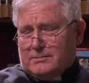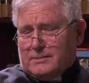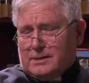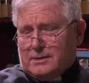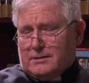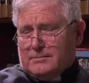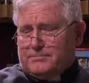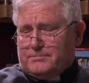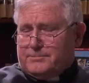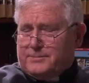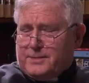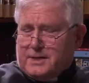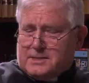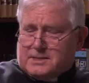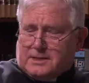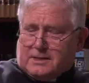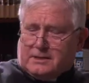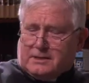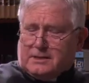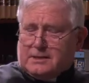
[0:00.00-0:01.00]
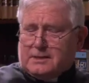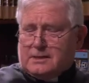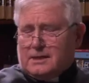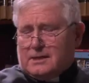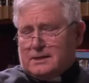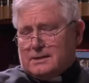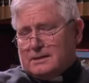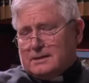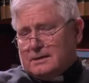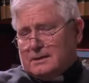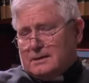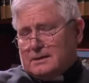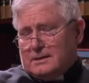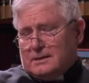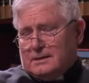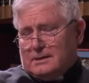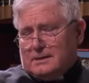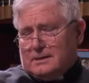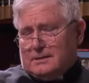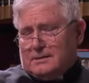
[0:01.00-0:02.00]
They're basically
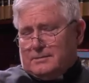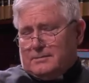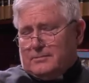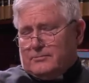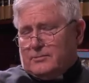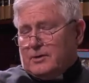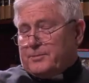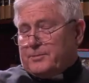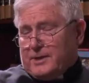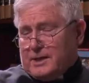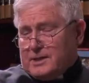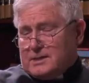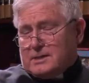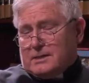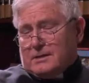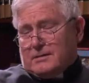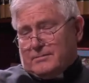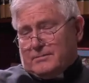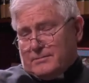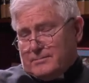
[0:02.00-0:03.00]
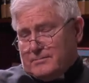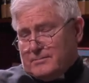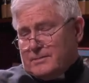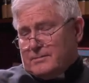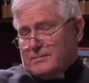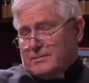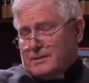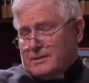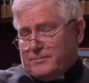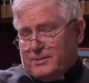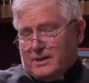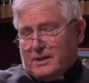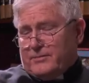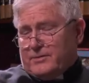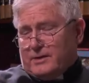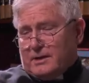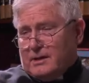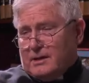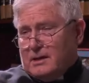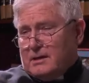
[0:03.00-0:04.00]
replacing
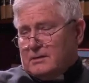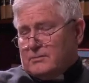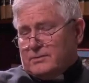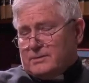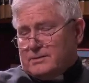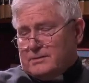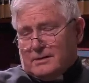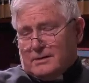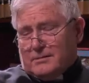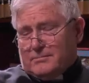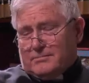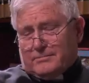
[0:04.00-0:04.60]
belief in God with